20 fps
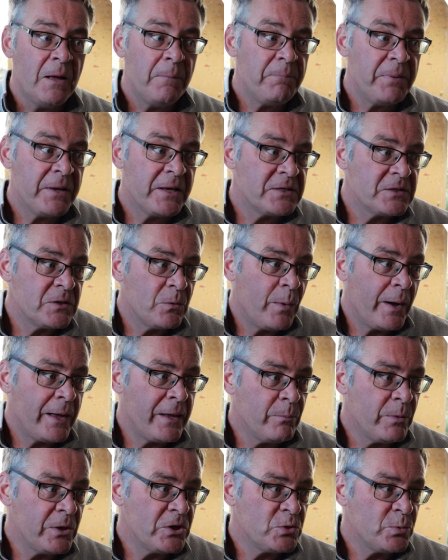because the way
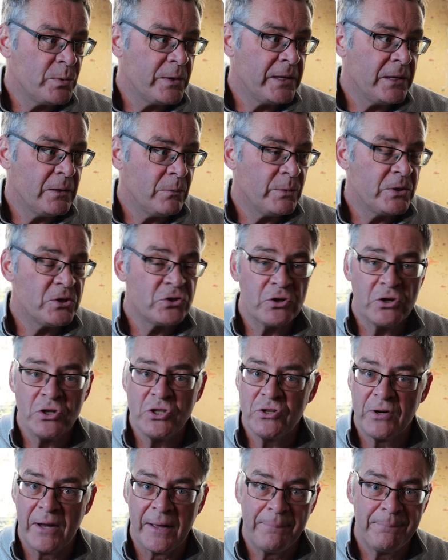in which we
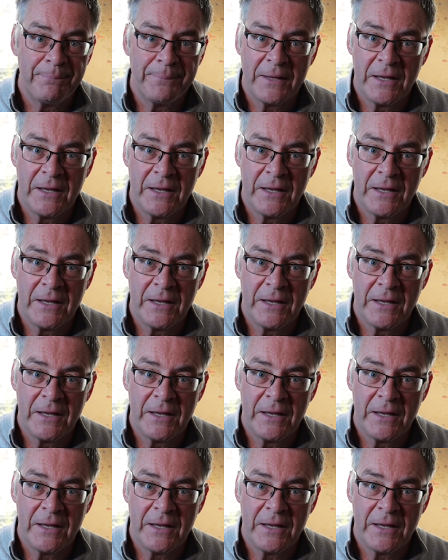structure it,